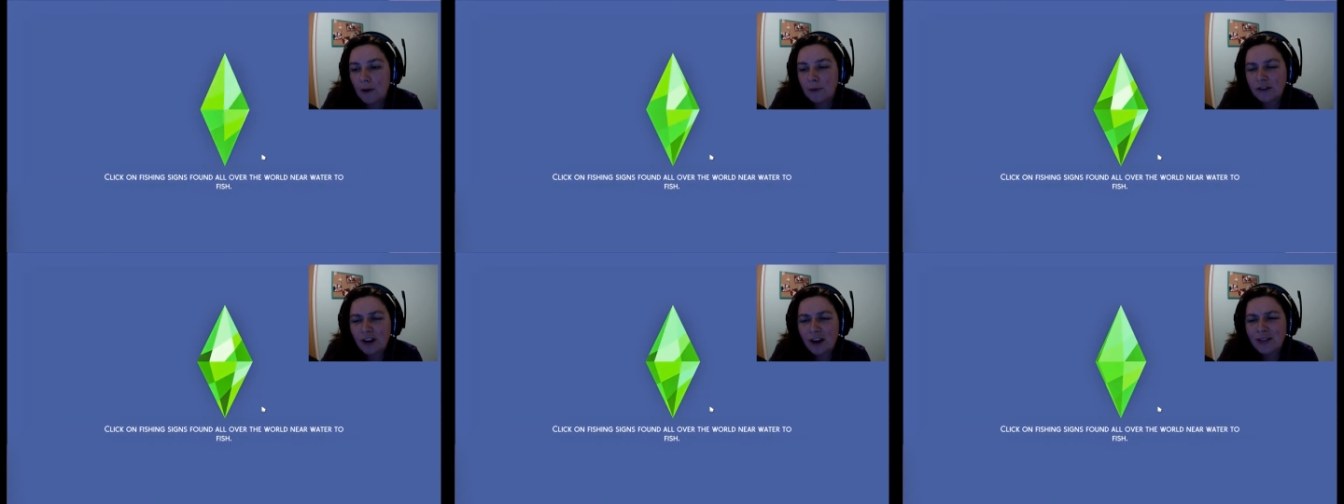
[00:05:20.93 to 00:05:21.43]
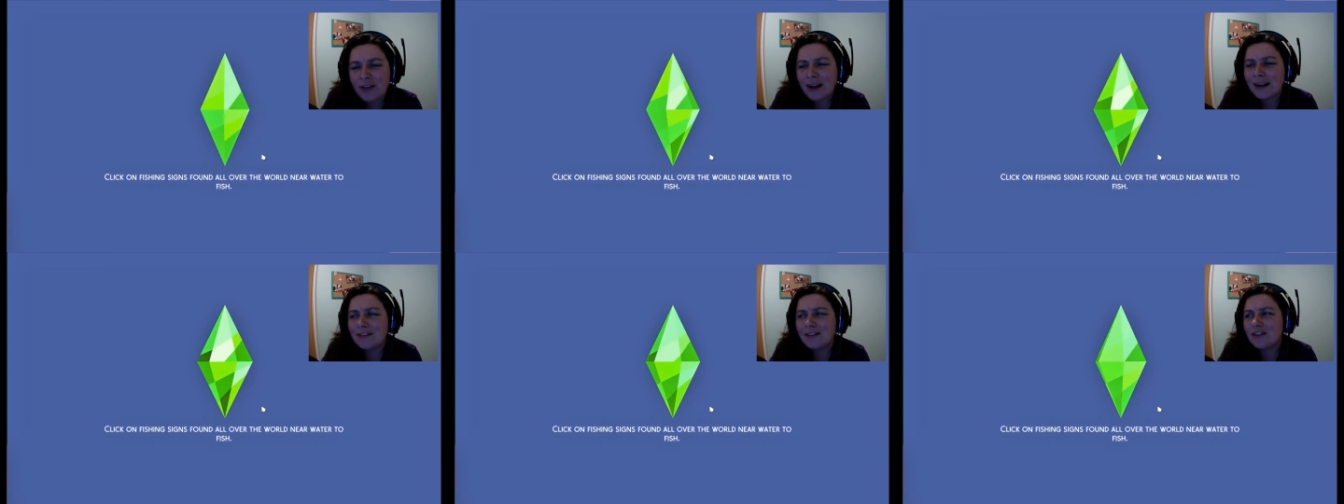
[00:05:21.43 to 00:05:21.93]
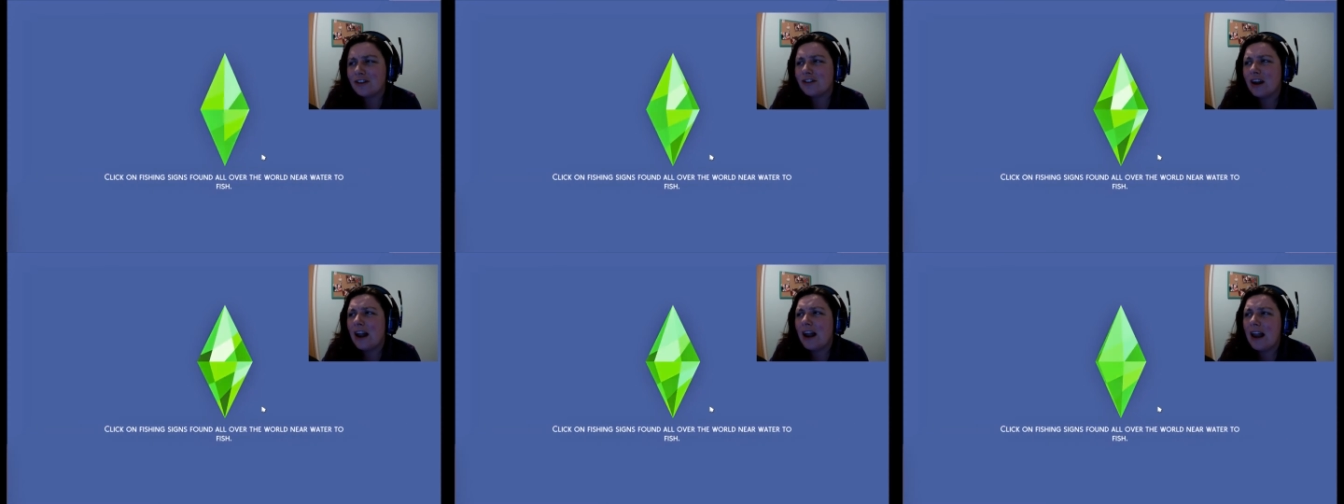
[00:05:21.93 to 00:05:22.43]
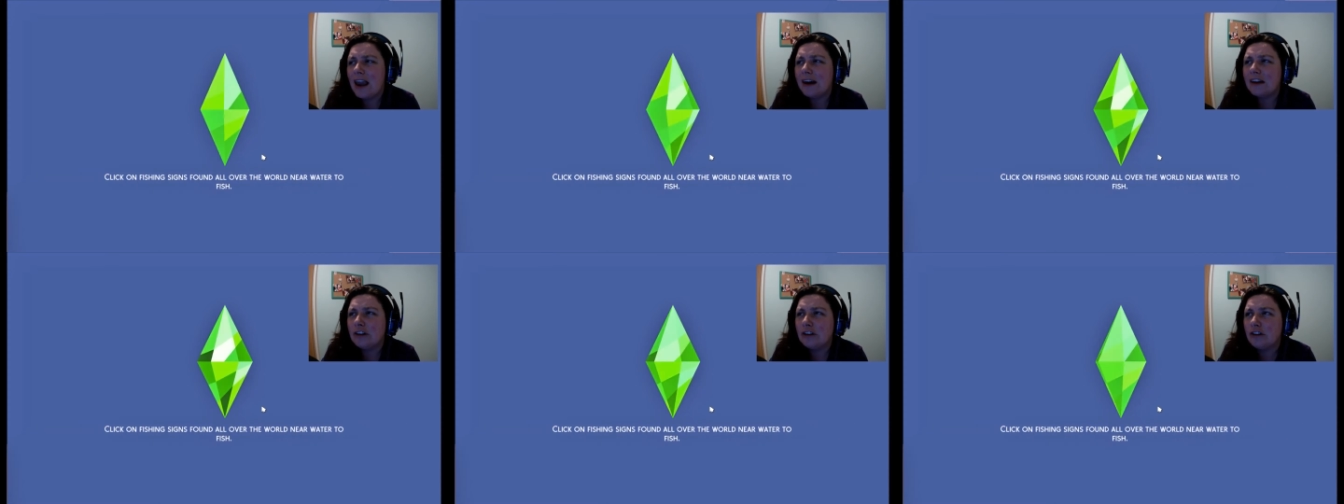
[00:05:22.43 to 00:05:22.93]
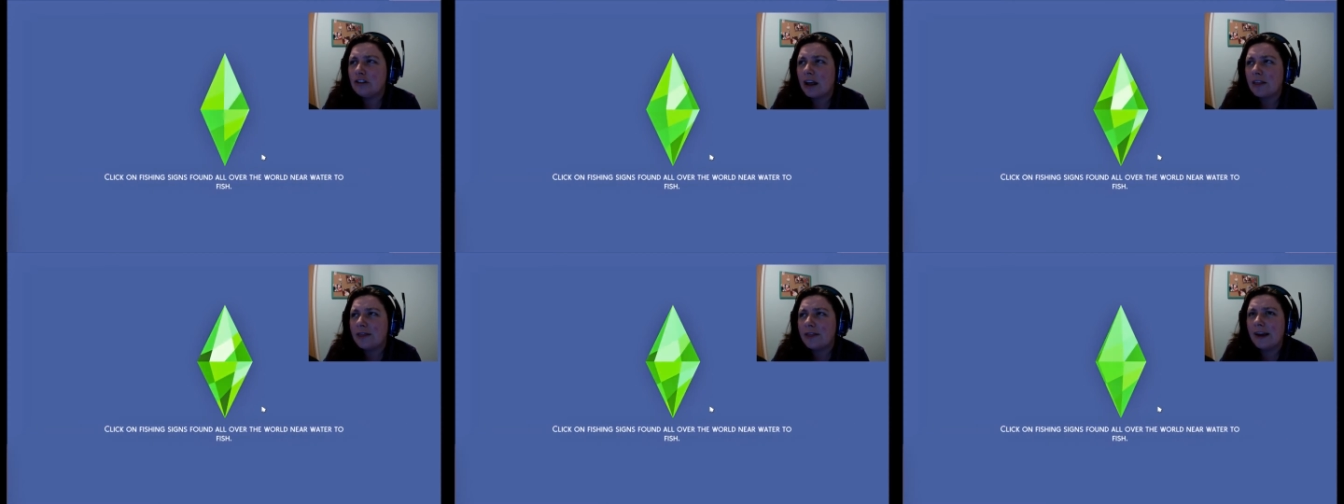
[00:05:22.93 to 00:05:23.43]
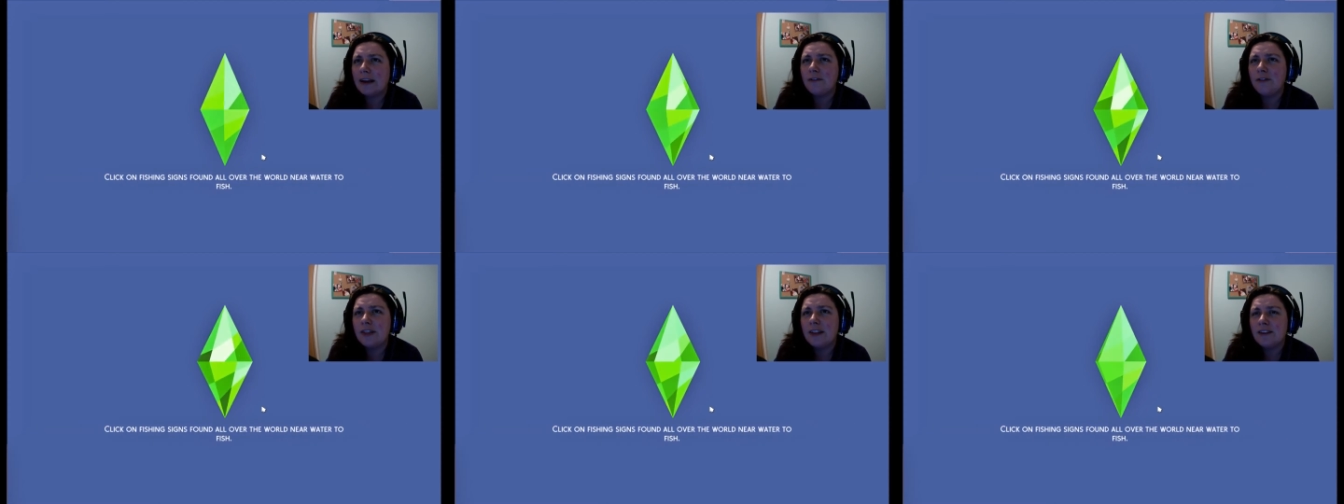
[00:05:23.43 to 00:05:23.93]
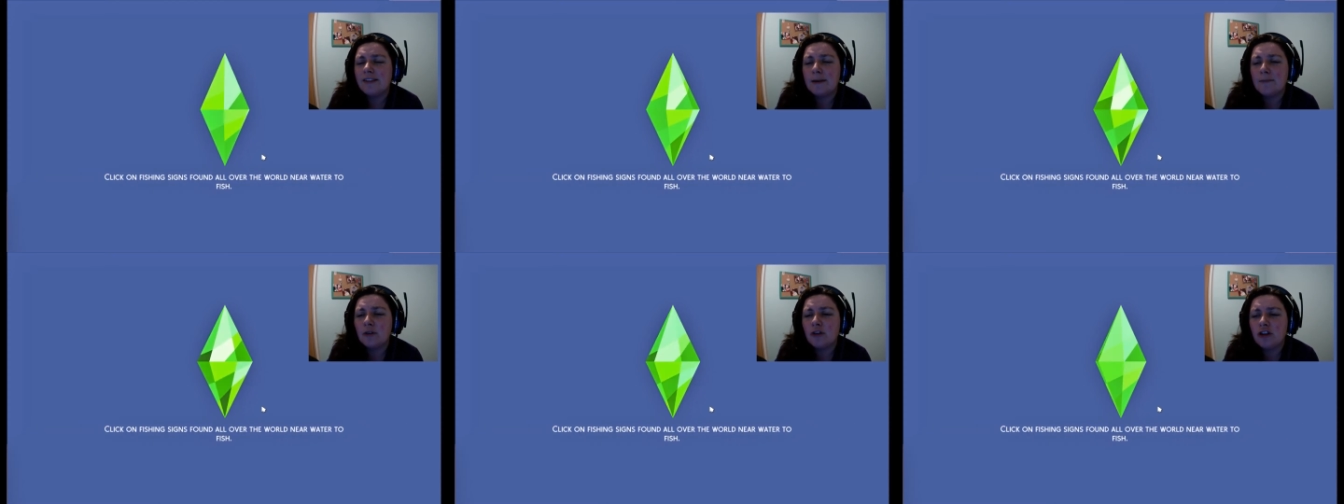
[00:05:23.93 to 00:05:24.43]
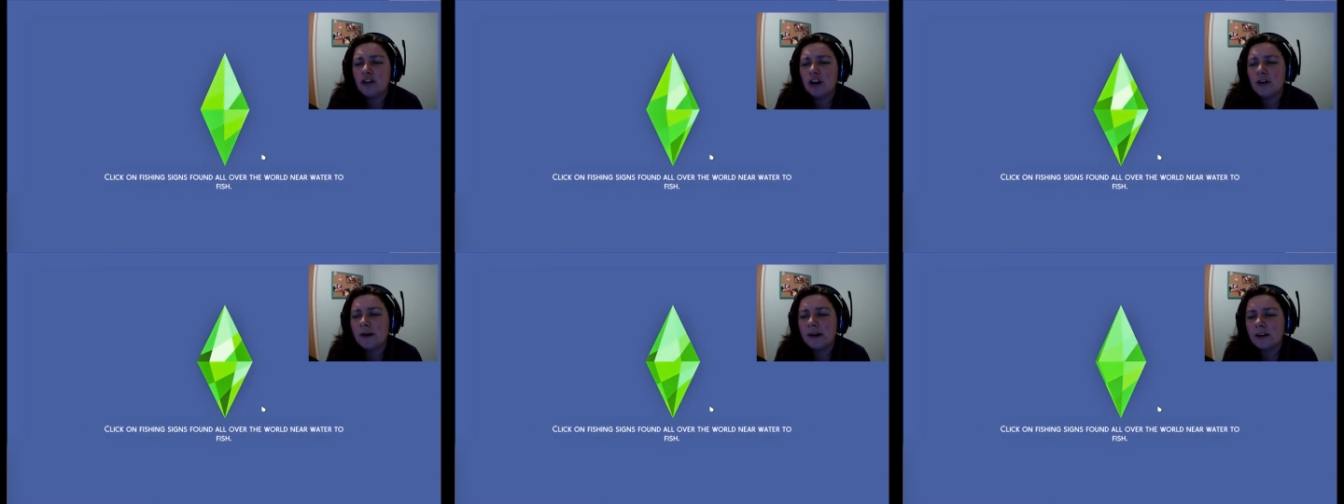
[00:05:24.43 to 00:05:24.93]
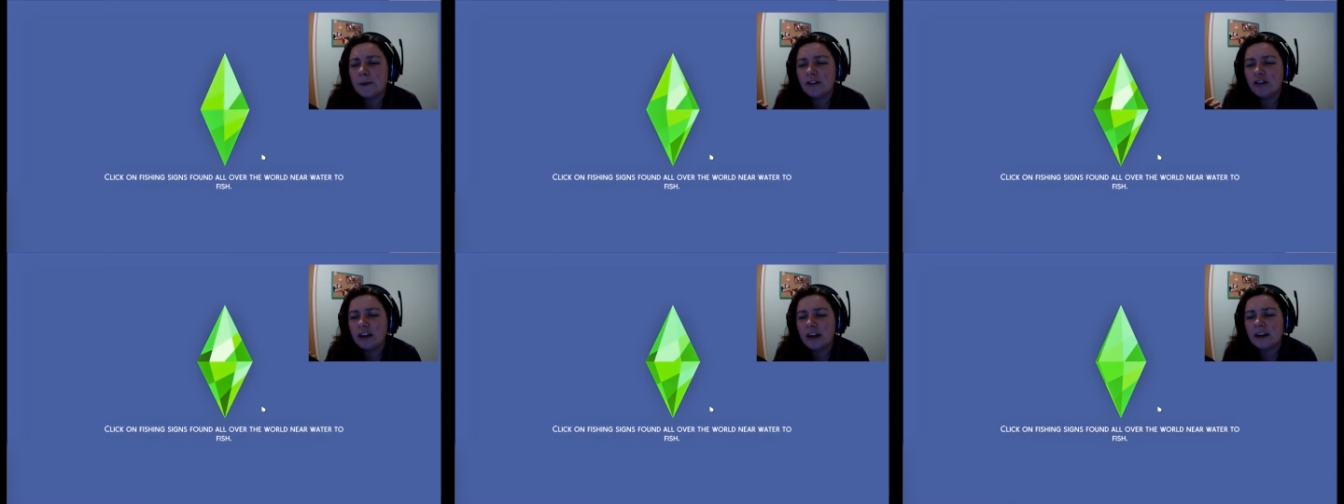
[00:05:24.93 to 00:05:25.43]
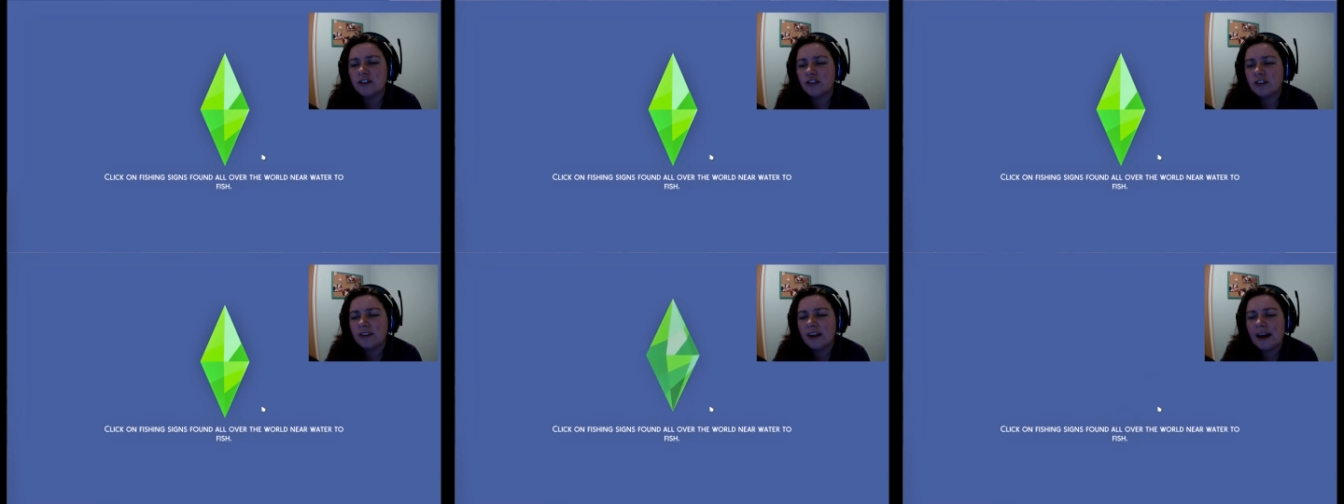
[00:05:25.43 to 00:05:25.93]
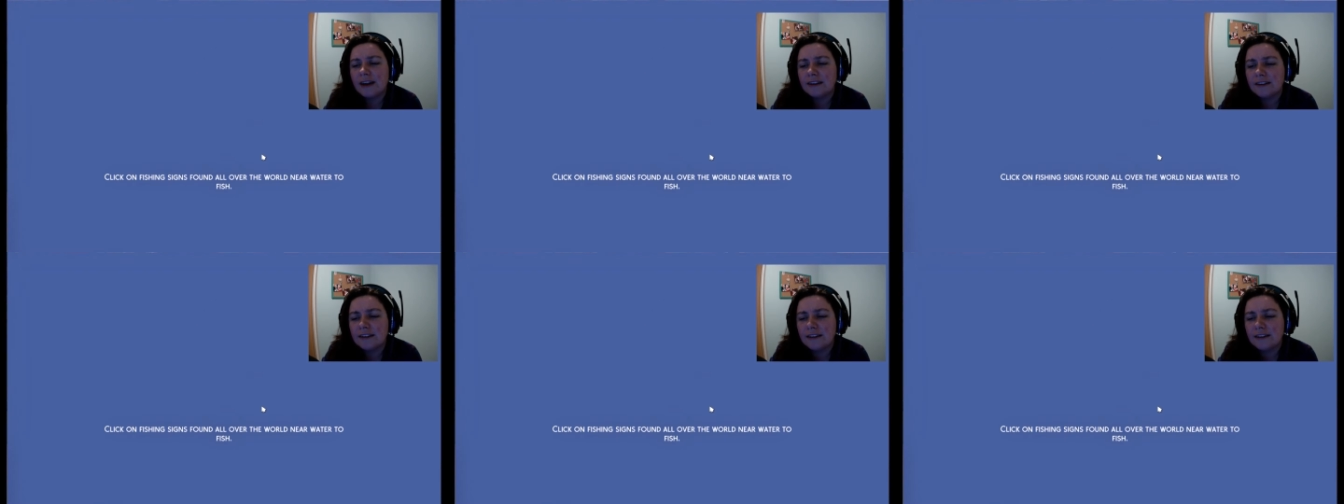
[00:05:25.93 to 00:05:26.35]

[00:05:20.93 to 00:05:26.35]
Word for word: which I think is just a lush thing for this sim to do, especially as she's had,